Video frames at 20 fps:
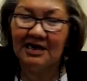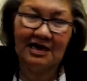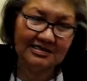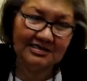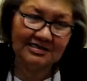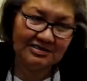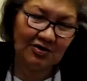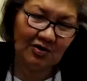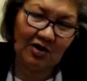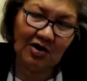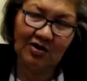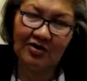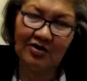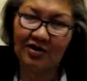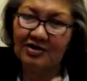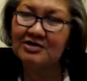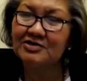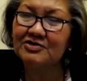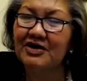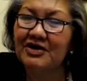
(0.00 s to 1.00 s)
And so on
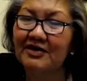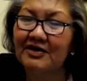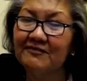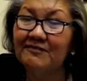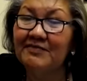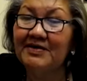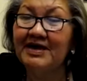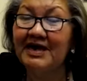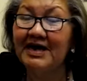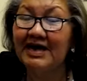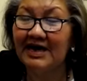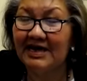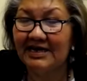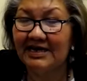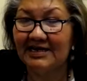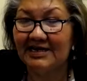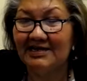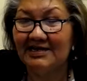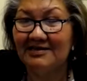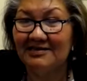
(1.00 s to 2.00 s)
our drive back,
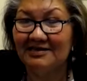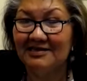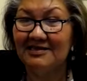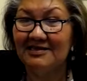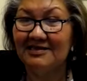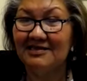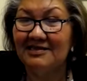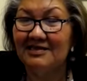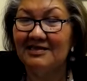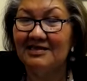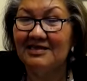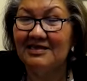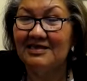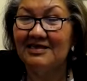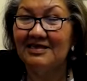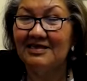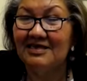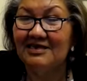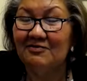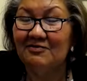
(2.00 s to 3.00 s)

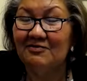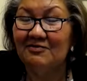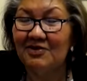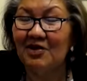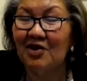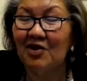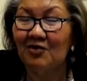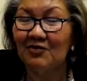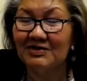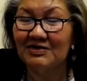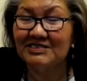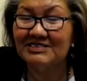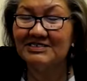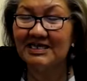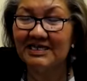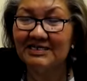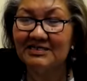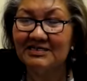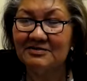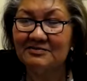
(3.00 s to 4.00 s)
he would always
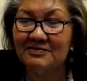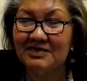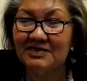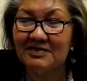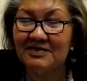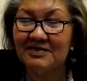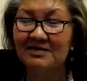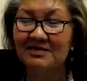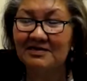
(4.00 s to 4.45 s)
say to me,